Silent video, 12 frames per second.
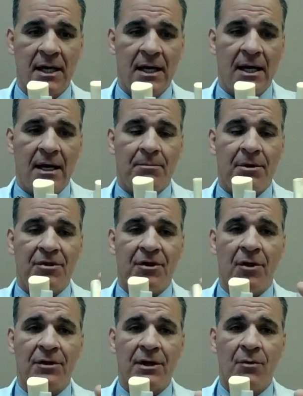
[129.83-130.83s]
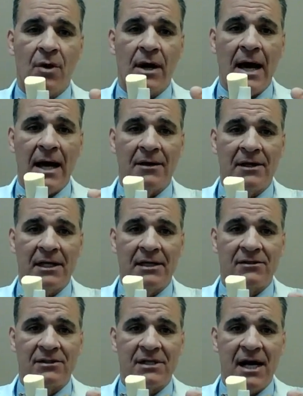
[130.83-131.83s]
but they're only worn out on the
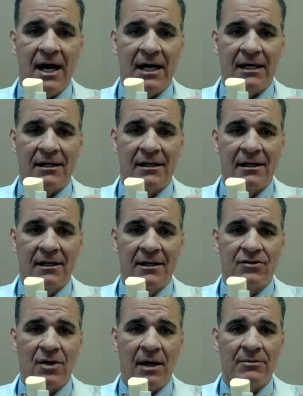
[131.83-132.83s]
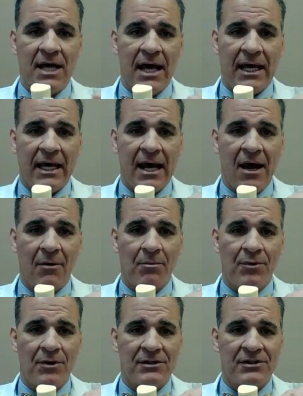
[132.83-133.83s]
inside. So I'm taking out
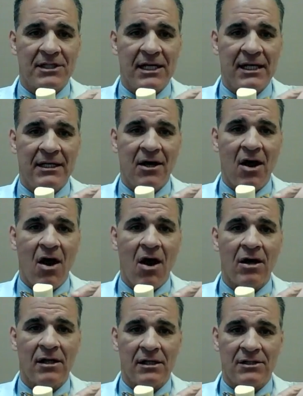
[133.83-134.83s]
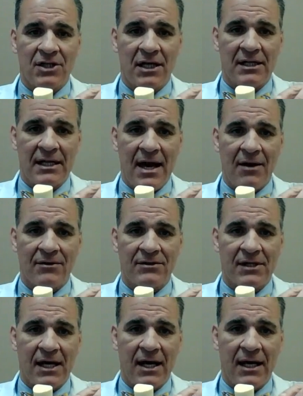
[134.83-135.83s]
pristine cartilage on the
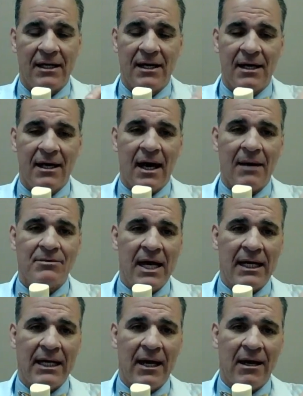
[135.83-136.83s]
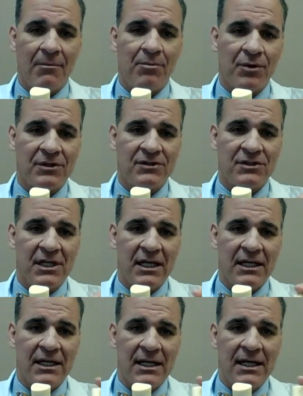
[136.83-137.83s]
outside. I'm taking out a pristine
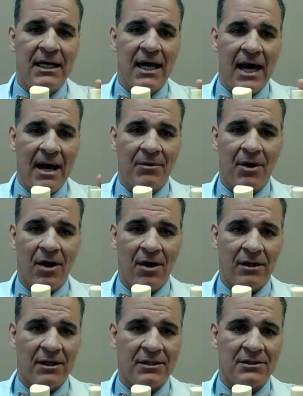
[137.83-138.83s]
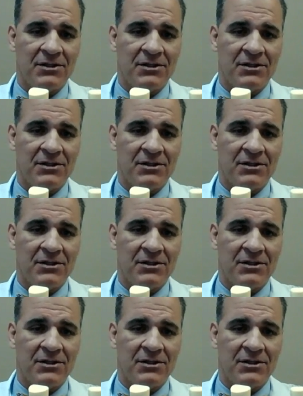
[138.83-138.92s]
kneecap cartilage,